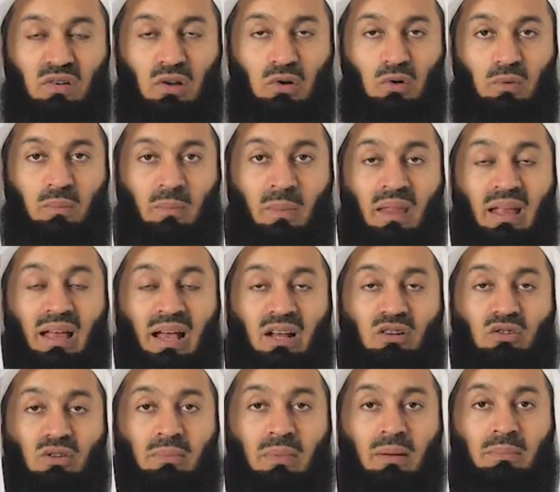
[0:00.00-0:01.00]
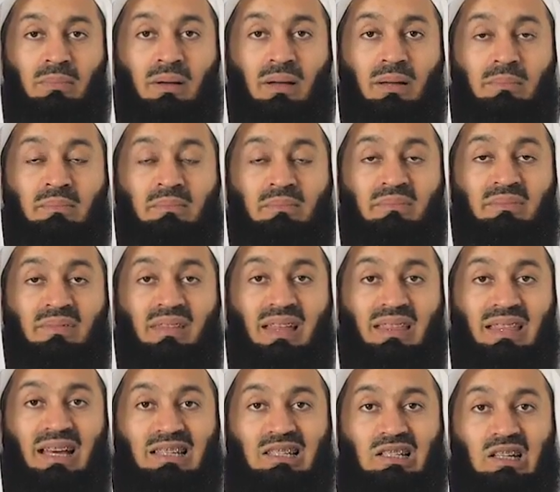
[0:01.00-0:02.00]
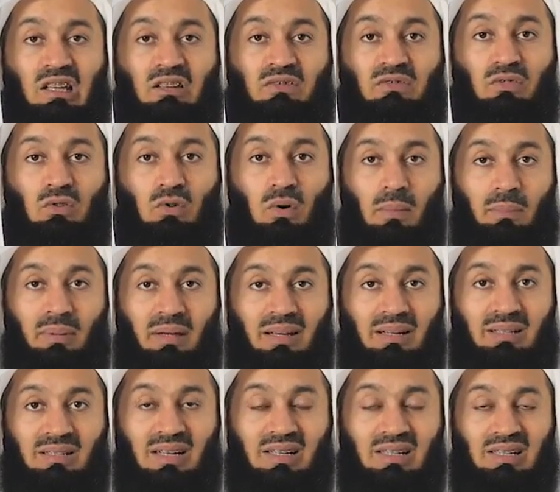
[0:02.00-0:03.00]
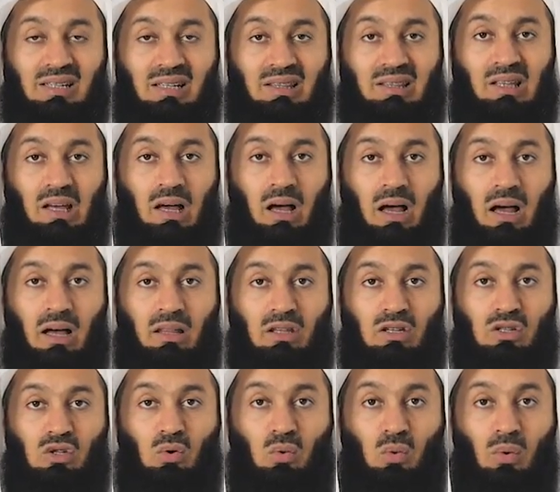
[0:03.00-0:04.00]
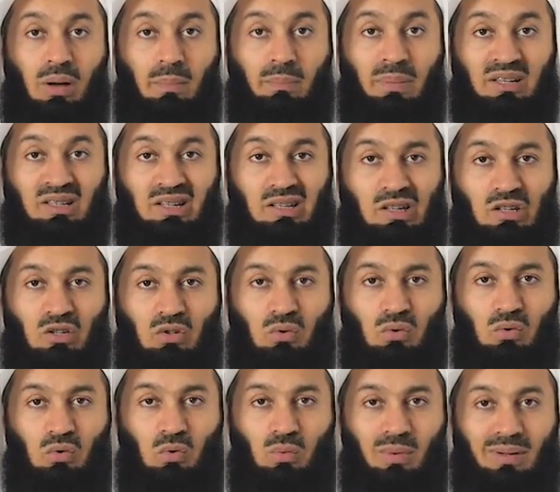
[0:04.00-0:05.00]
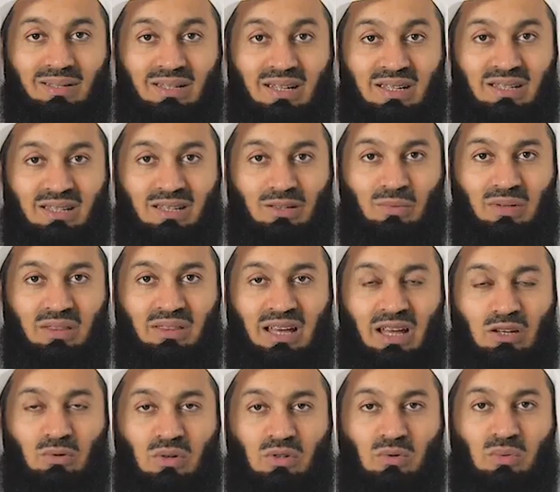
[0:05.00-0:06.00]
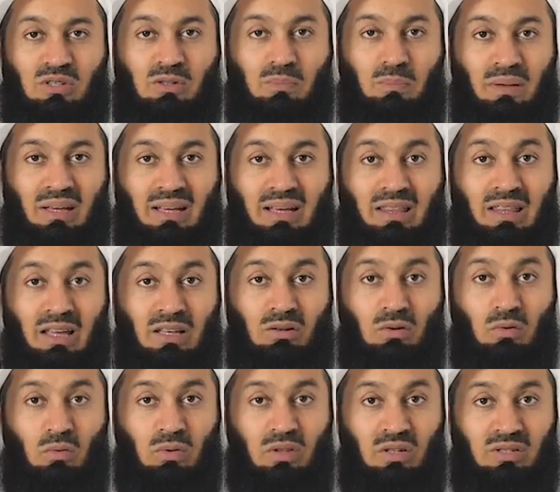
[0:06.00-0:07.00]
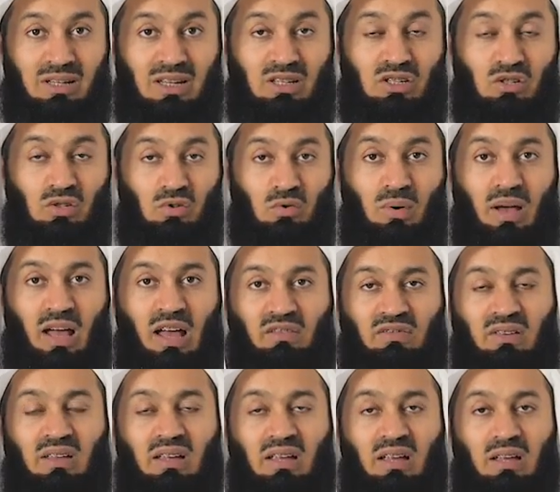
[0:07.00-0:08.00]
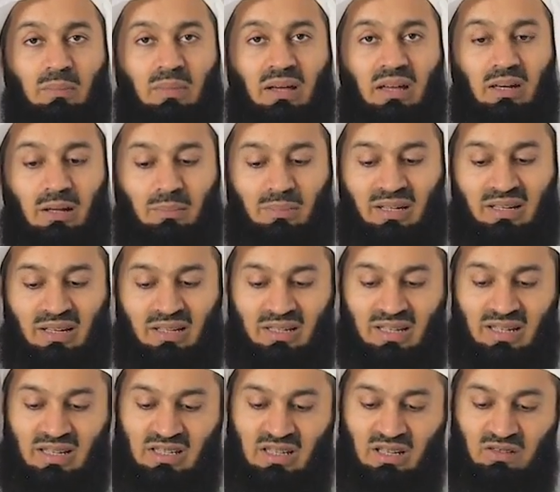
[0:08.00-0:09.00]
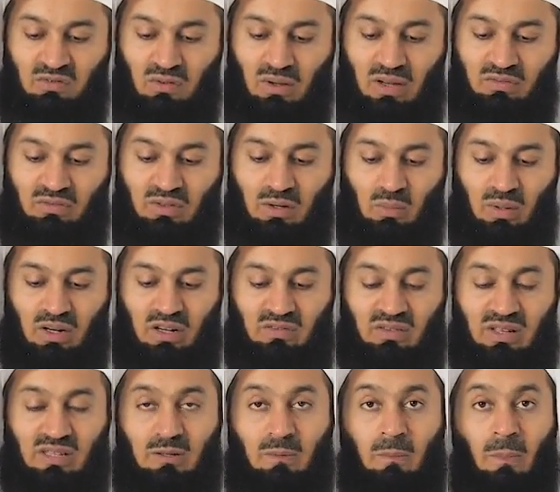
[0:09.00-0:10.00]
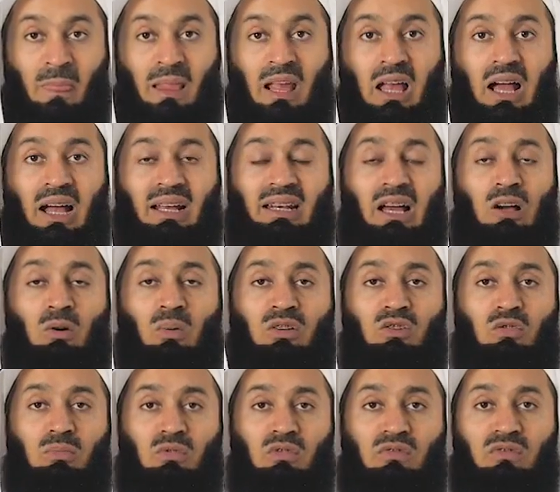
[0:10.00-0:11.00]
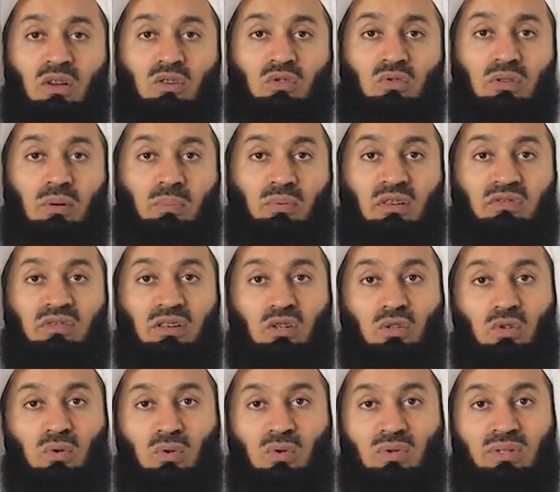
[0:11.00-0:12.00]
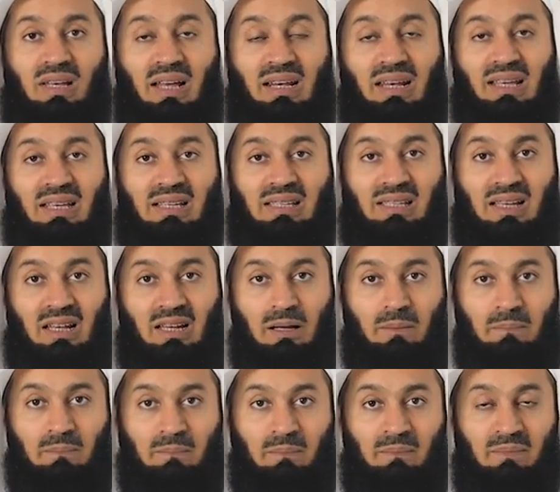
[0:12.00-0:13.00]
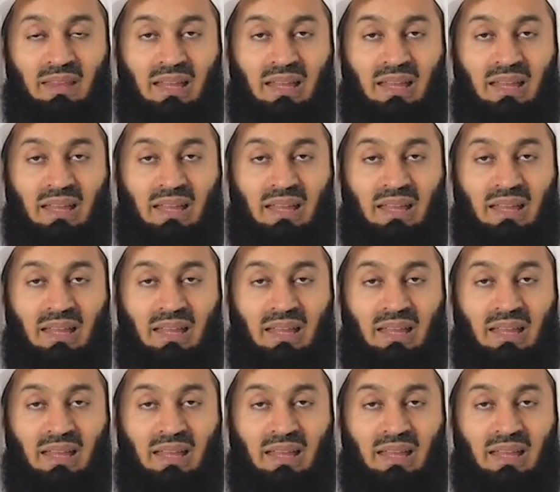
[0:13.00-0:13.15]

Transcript: follow. And remember that if you are being tested, there are others who are better than you who were tested with that which was bigger than the test you have. May Allah make it easy for every one of us. I now want to move on to the Prophet Yunus alayhi salam.